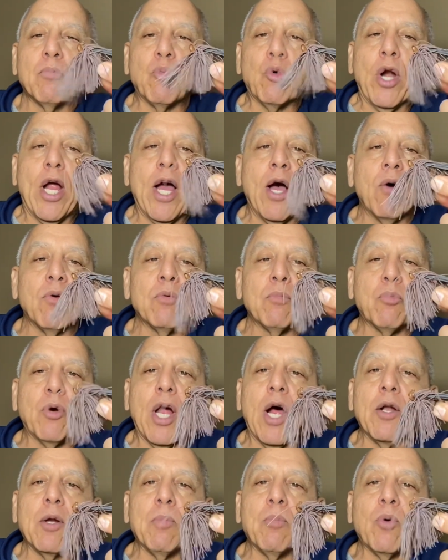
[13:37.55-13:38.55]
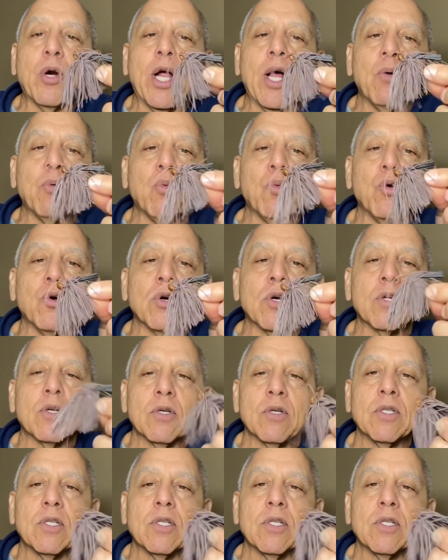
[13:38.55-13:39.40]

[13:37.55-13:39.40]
Brown and brown would work.